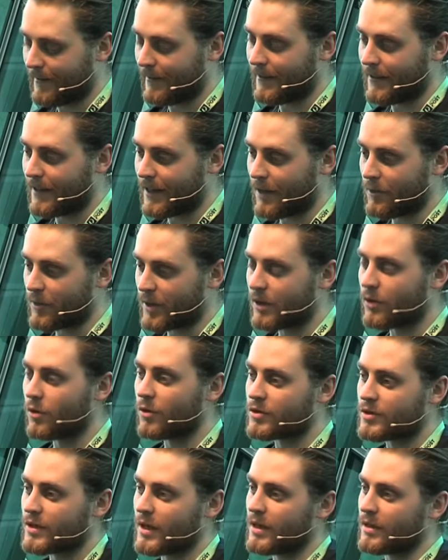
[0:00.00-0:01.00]
uh, and we
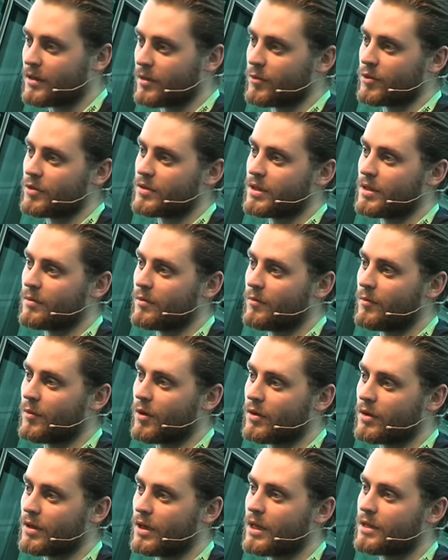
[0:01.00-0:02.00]
launched that at the Museum of
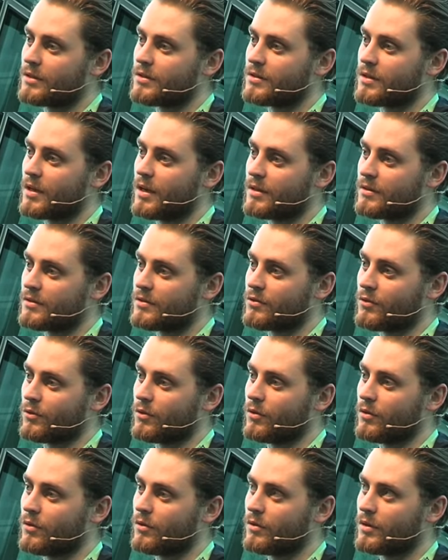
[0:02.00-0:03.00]
Modern Art Design
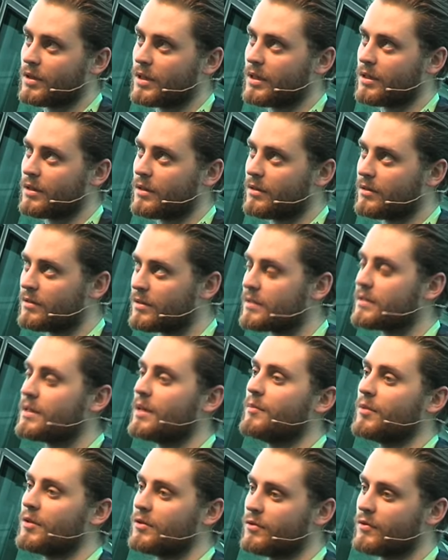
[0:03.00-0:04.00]
store in
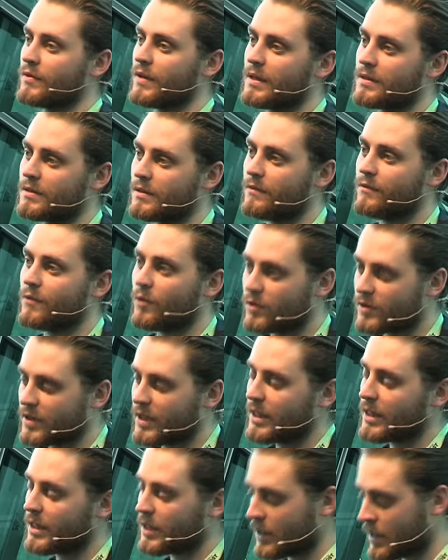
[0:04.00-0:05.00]
December
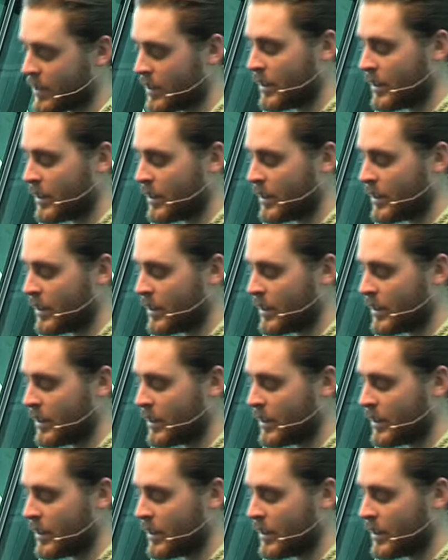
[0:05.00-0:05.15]
2014.